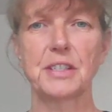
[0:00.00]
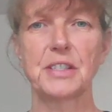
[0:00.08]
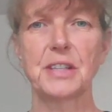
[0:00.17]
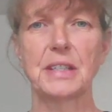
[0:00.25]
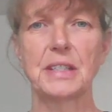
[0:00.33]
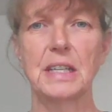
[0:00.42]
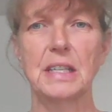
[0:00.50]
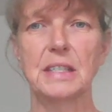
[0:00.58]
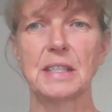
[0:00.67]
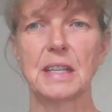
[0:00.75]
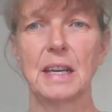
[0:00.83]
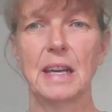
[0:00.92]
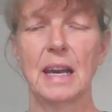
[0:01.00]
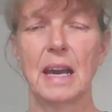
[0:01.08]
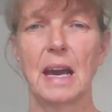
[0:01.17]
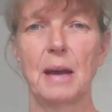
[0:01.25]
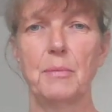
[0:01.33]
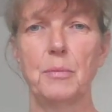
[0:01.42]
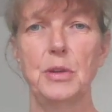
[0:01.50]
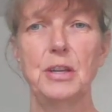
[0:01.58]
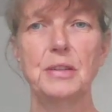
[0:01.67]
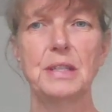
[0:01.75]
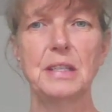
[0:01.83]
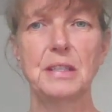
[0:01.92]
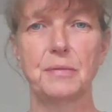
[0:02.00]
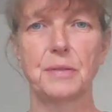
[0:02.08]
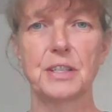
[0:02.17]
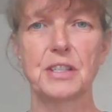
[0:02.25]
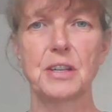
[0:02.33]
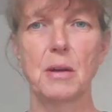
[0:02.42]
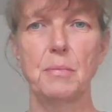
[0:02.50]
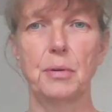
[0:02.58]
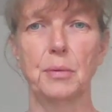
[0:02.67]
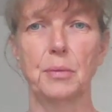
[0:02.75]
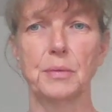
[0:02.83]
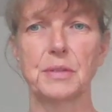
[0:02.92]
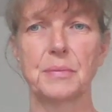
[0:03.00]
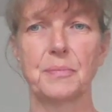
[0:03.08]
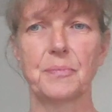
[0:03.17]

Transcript: studies using different samples.